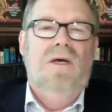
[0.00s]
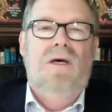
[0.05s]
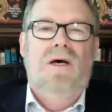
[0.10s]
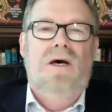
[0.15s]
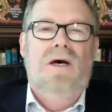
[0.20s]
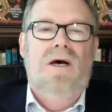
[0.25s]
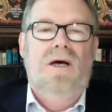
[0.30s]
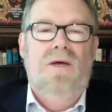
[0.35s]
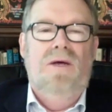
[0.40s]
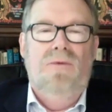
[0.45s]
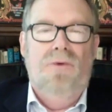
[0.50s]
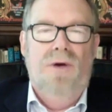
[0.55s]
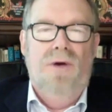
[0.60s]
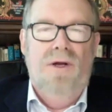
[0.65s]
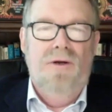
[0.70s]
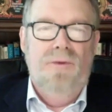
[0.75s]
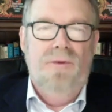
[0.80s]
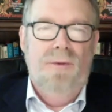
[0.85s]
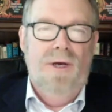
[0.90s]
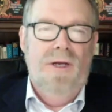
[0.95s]
We're
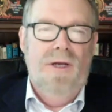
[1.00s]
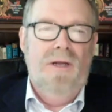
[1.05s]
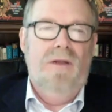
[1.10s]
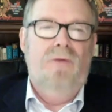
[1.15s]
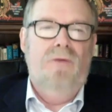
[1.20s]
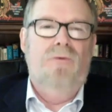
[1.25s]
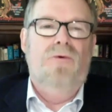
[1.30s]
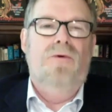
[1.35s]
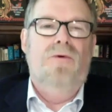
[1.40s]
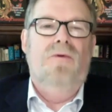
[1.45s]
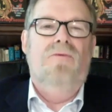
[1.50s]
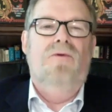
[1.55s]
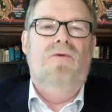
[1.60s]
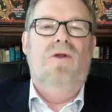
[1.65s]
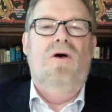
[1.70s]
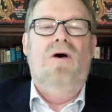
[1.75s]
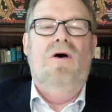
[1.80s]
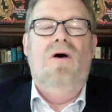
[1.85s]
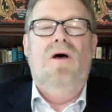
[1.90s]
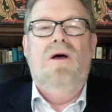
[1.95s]
undermining the rule of
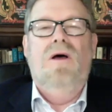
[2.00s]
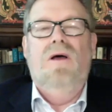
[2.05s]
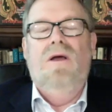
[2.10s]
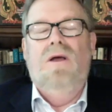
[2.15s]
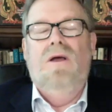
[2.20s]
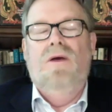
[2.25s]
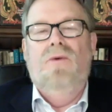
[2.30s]
law.